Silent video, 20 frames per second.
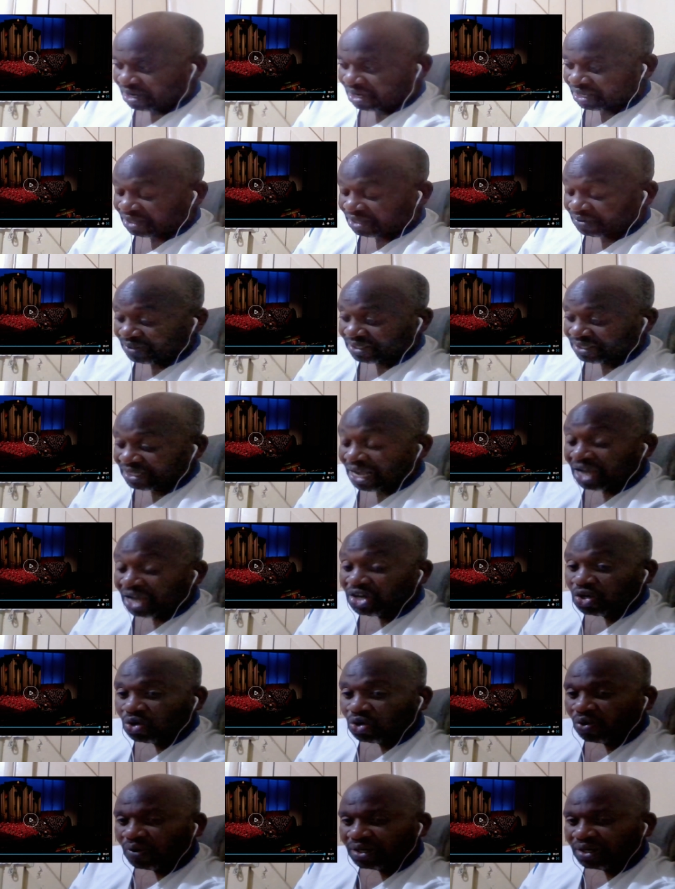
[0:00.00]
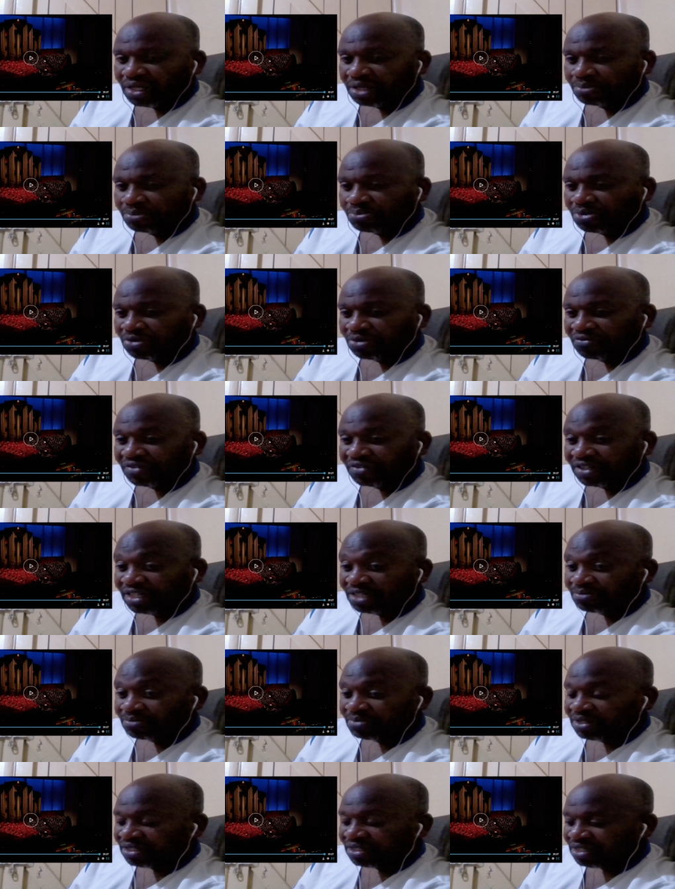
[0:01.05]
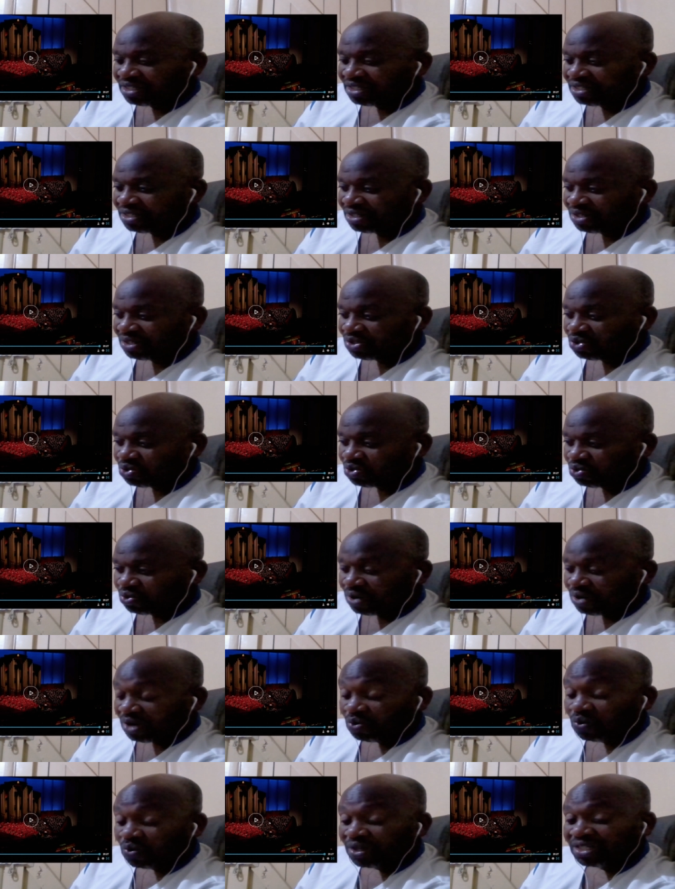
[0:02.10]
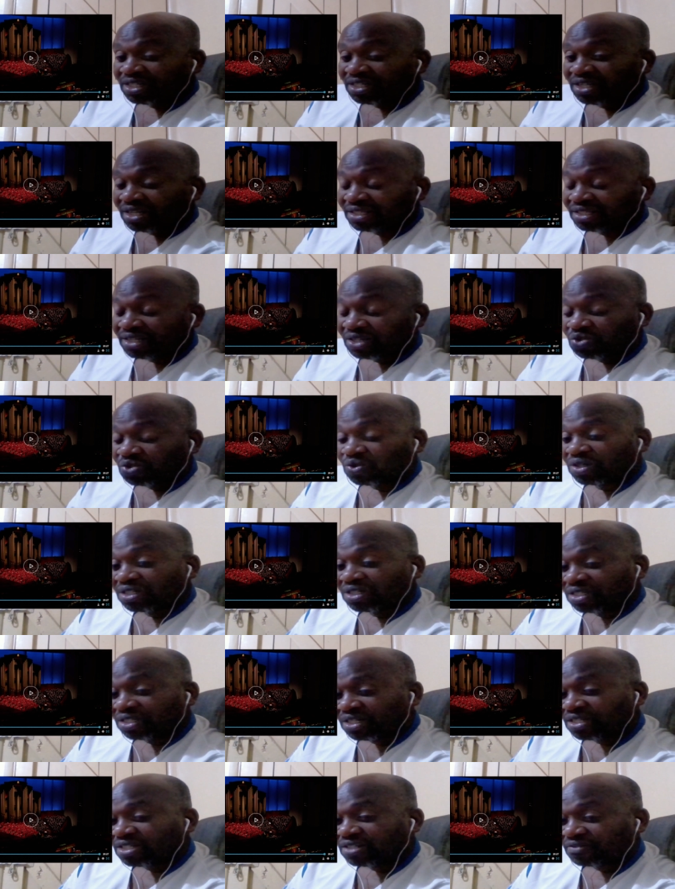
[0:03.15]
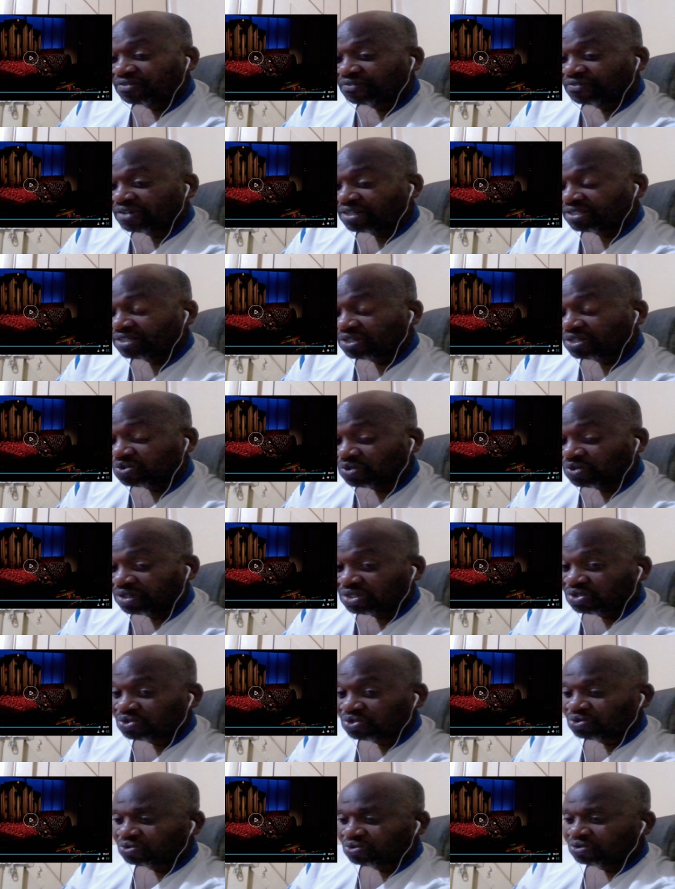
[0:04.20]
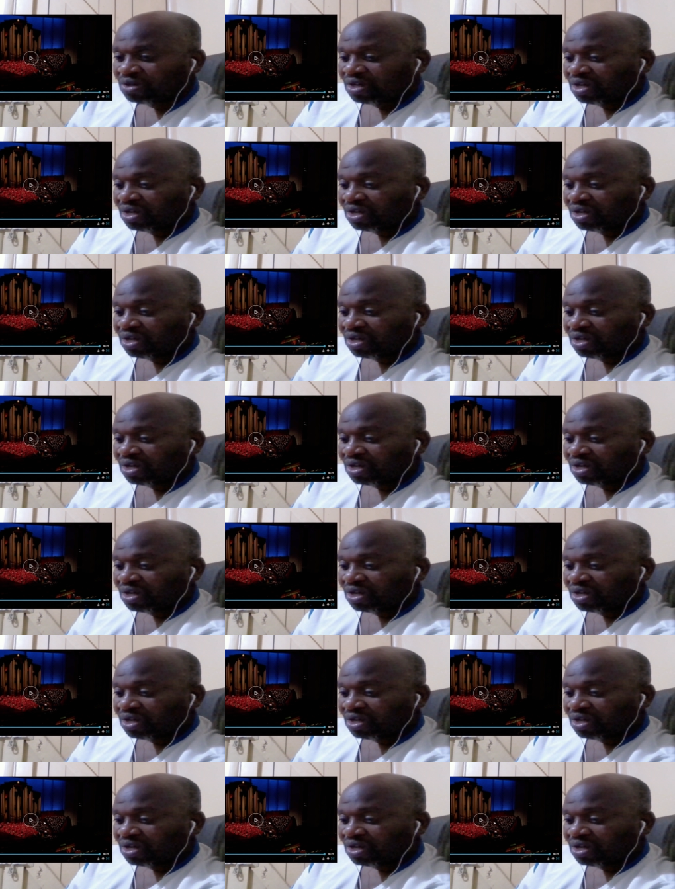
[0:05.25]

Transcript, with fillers: otherwise i know what the prophet has been teaching is true and what he has actually testified is actually true